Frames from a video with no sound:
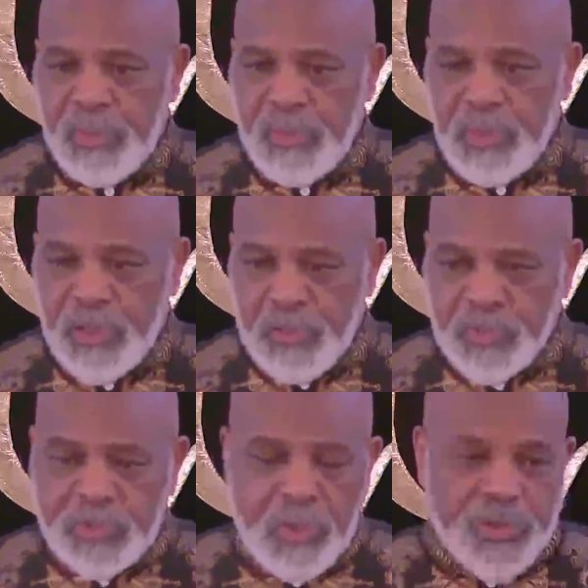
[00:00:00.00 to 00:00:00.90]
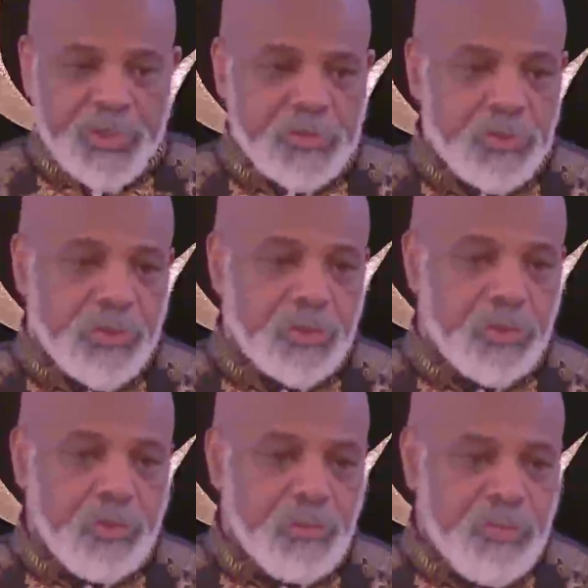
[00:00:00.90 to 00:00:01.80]
And he was talking to a
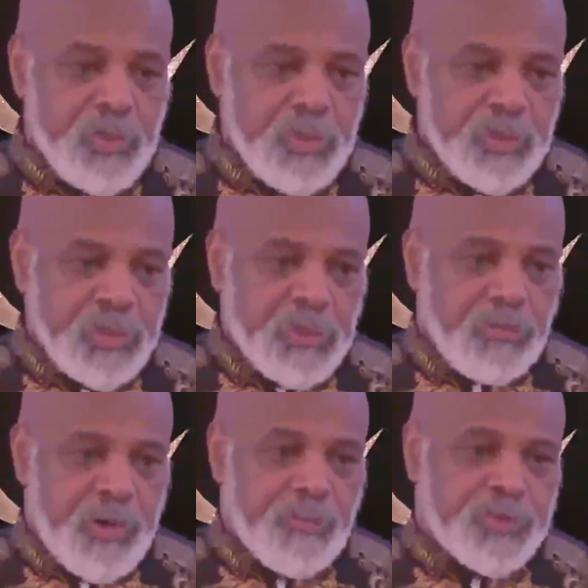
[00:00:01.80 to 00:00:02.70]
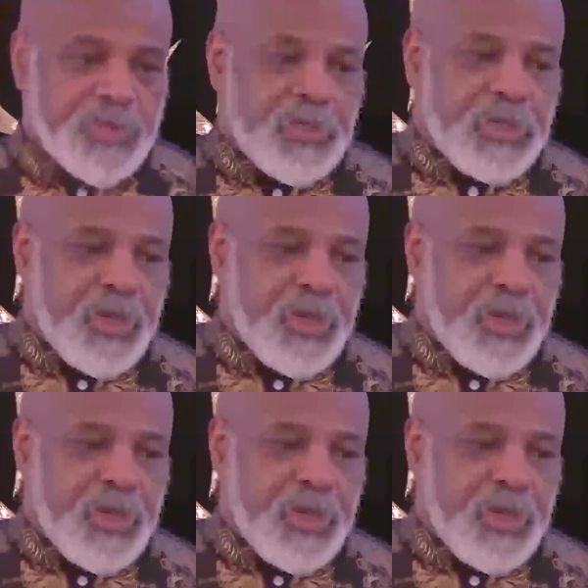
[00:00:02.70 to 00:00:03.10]
group that represented, I